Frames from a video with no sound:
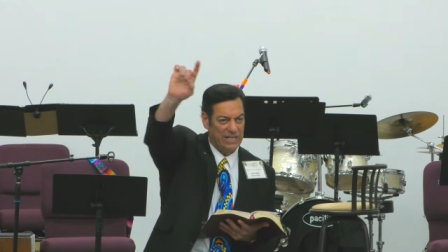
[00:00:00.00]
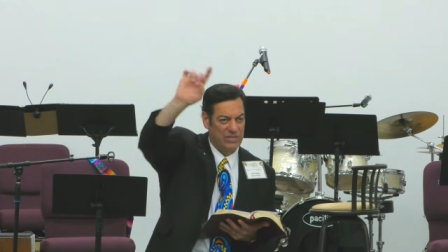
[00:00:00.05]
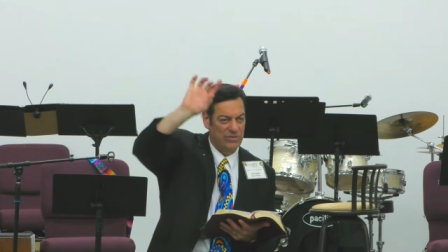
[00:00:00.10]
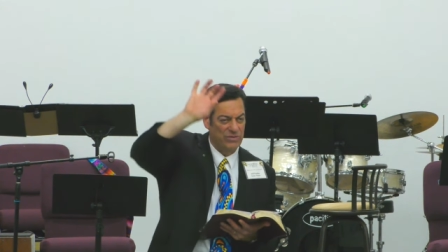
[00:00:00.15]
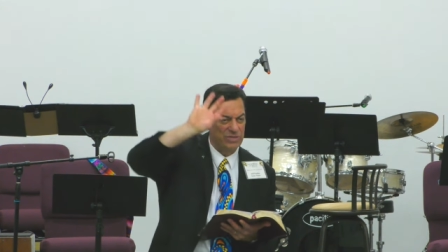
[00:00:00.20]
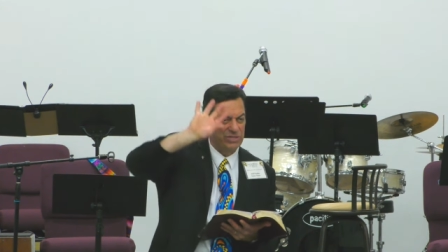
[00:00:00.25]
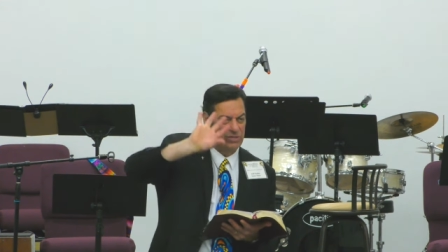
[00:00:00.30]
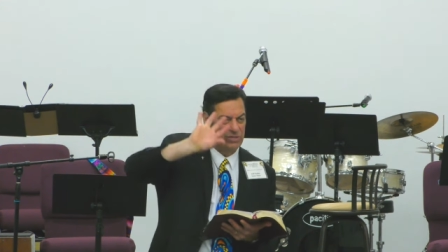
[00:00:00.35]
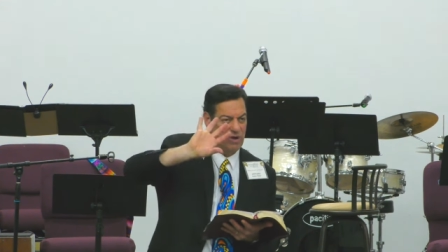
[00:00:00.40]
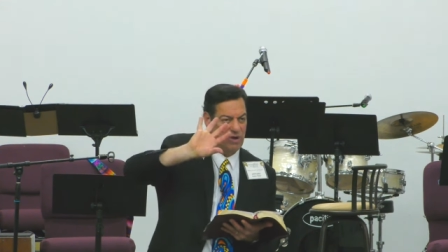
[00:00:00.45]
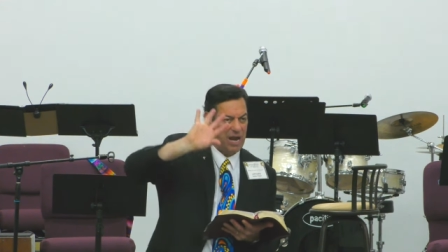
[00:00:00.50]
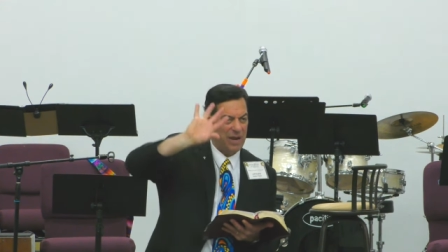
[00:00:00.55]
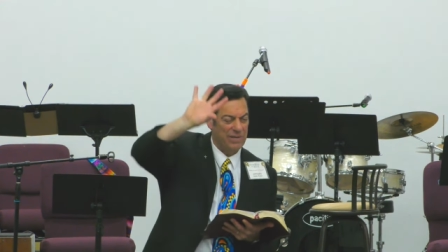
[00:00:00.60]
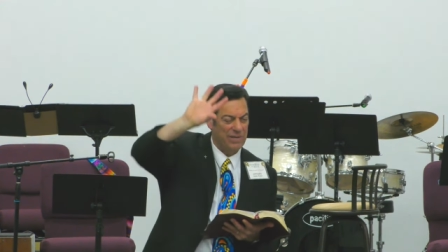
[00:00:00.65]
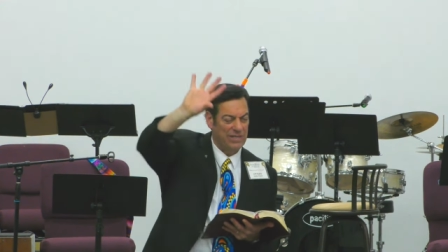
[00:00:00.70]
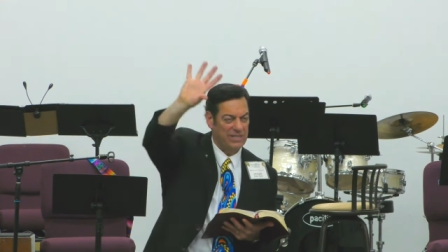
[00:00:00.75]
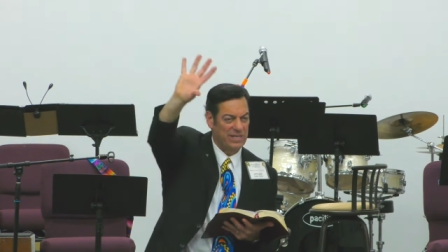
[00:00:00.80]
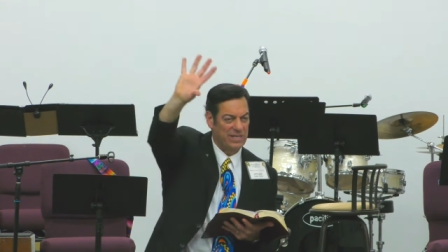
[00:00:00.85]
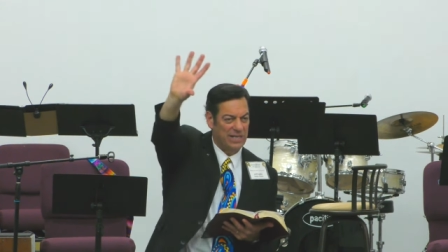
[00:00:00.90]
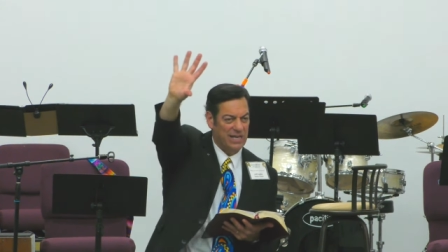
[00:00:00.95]
to
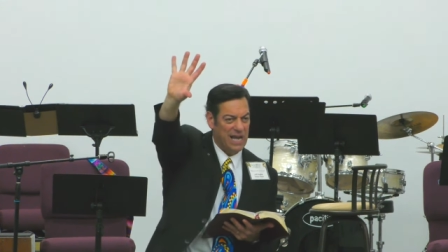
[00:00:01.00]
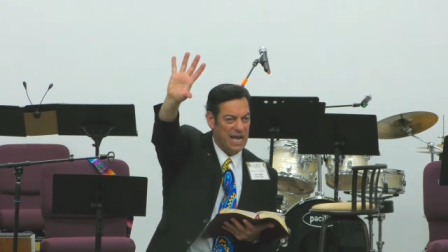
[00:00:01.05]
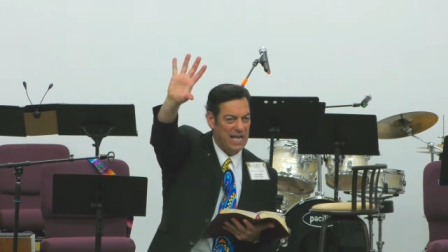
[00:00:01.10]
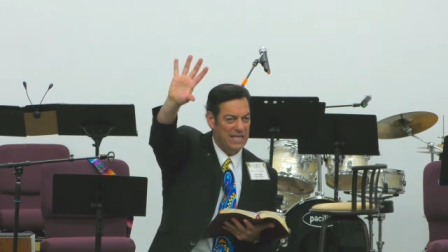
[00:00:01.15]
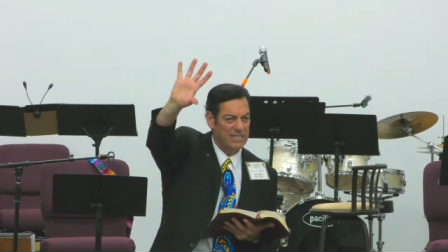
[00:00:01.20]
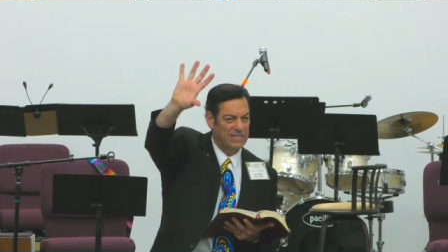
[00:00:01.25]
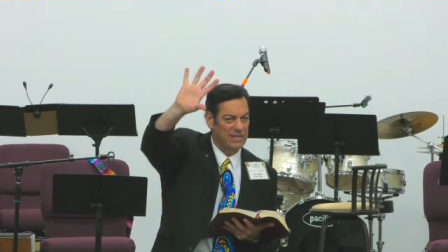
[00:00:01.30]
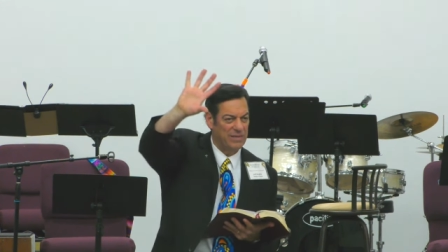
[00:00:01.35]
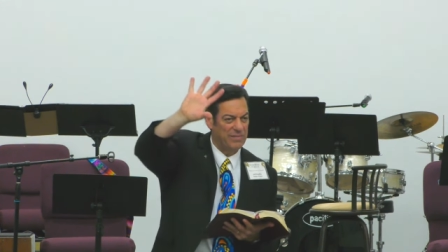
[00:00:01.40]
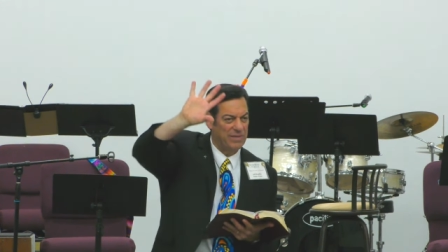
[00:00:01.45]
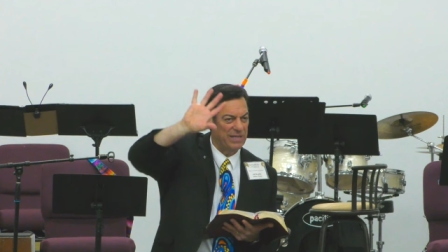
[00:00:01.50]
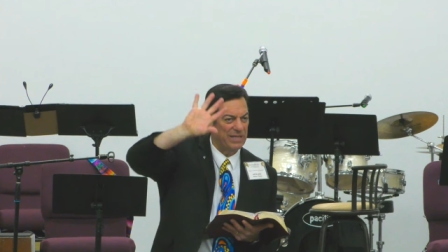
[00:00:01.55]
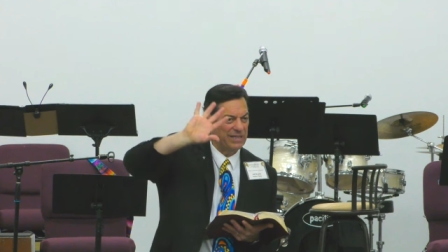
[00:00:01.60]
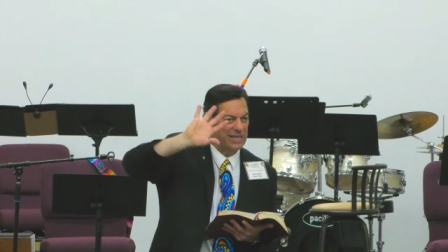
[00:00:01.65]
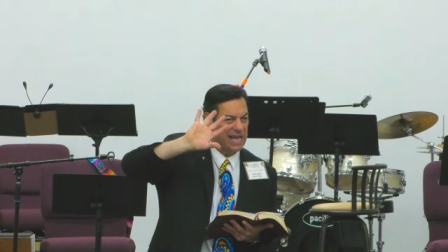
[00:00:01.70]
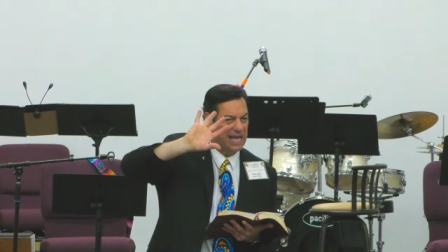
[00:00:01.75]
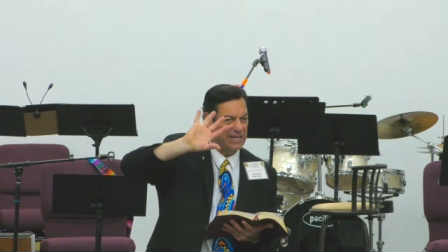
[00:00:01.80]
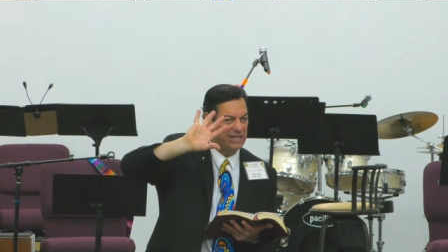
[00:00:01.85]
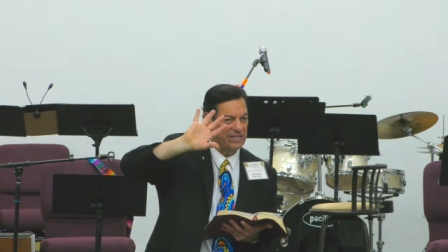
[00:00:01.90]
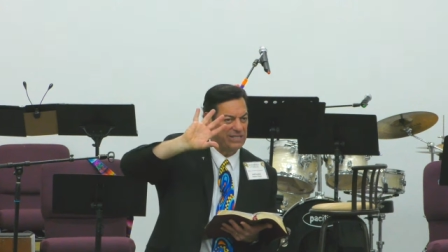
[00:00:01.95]
ascribing to God something
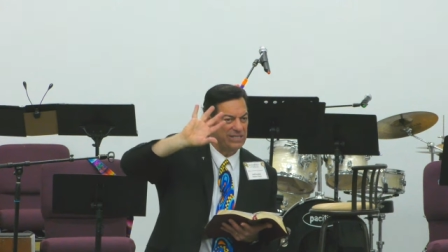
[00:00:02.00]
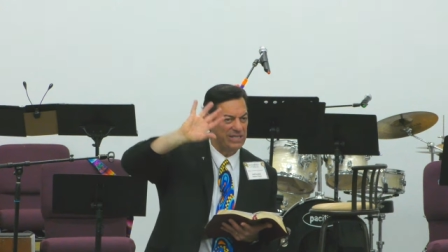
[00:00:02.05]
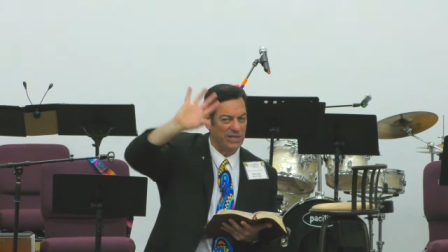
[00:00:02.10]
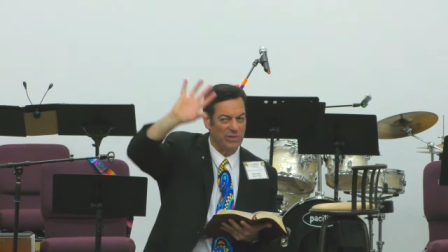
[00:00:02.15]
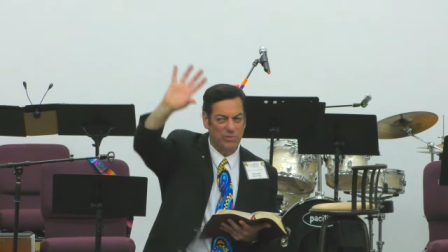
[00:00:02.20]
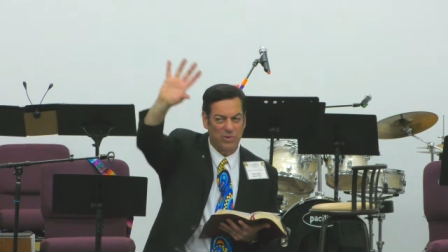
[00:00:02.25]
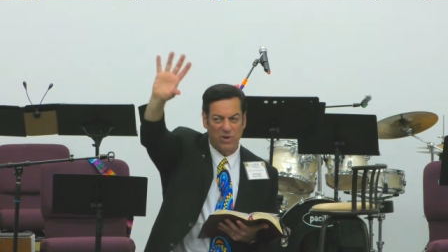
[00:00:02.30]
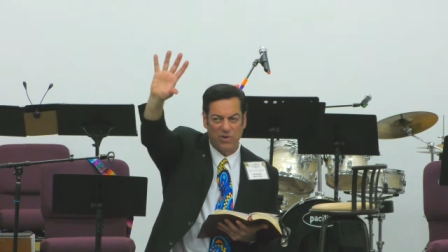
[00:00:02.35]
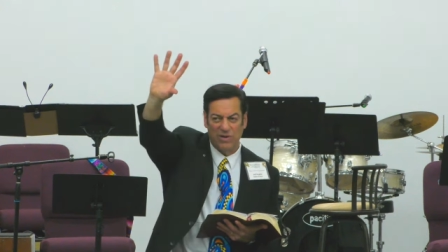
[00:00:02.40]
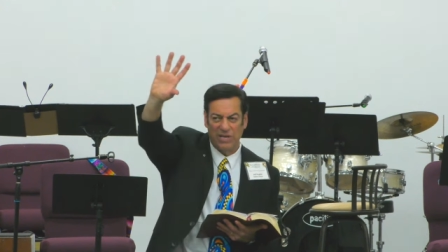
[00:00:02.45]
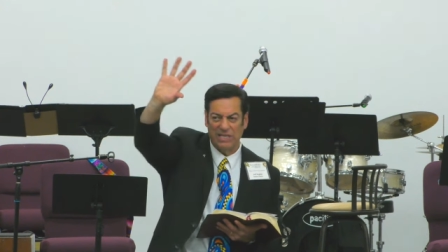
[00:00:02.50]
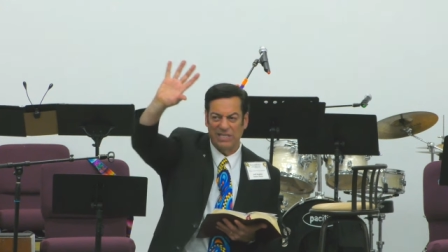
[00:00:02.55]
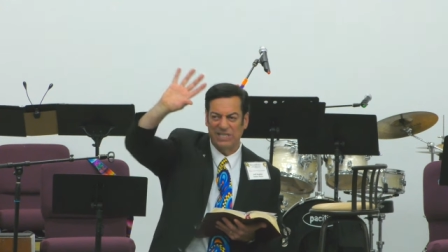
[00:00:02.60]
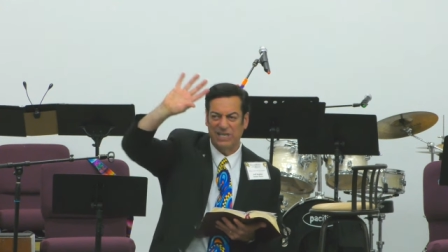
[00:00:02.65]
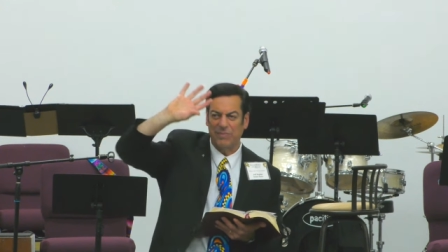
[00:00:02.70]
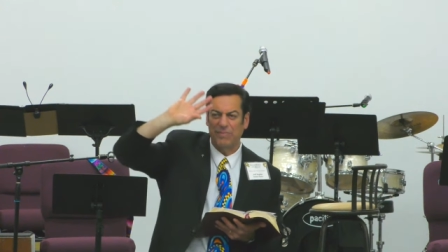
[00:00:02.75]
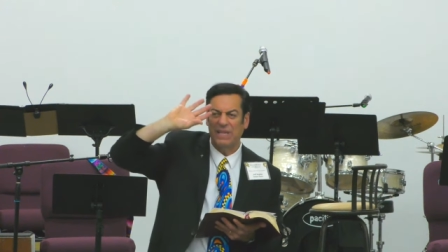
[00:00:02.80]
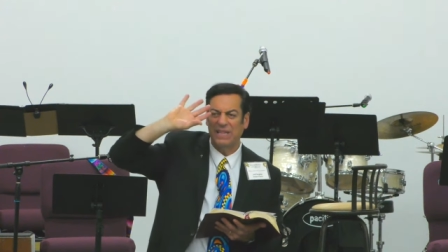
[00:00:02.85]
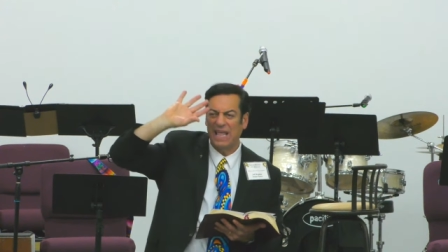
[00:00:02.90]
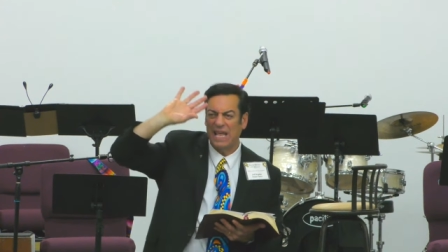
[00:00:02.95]
that is erroneous,
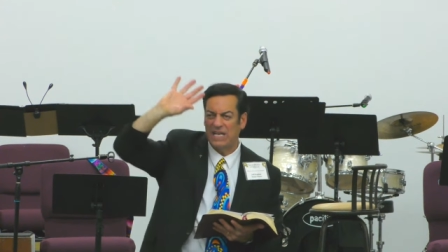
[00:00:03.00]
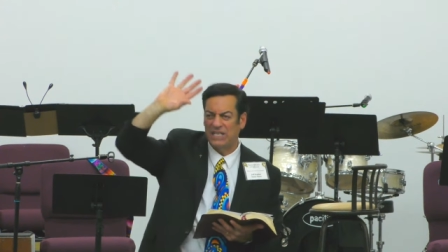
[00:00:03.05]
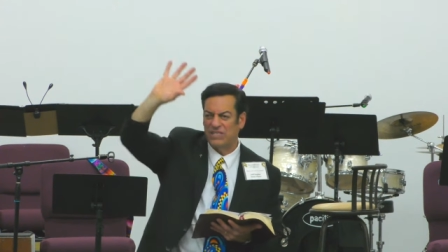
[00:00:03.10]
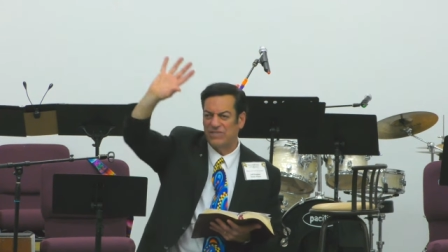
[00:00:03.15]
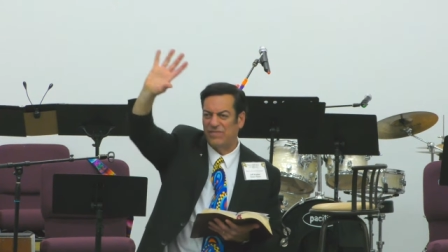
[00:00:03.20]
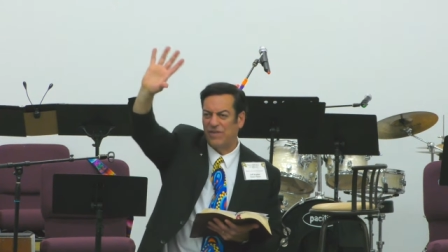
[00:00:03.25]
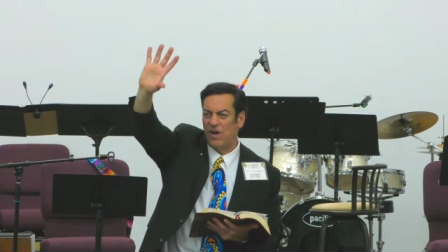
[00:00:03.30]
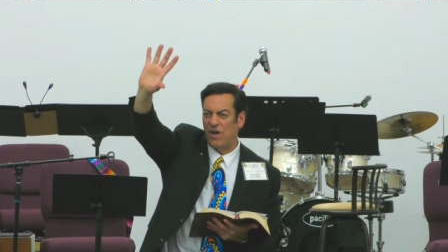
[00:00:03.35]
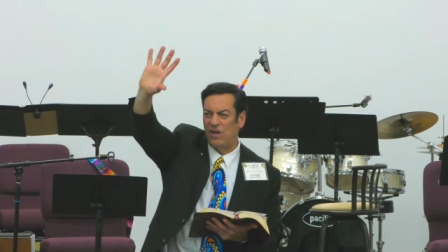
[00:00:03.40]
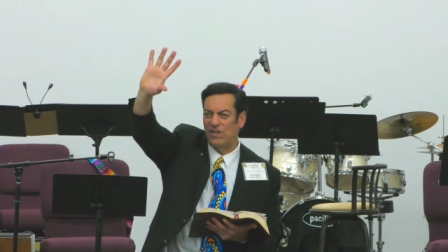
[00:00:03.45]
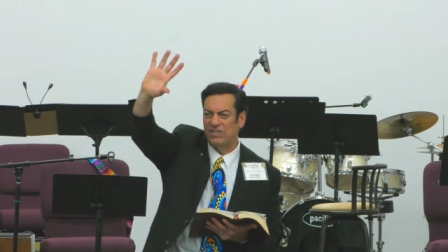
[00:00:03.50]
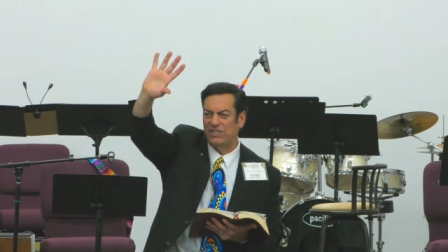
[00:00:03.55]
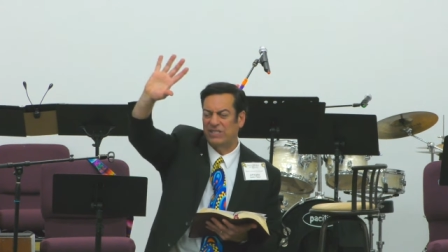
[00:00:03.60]
something that is false,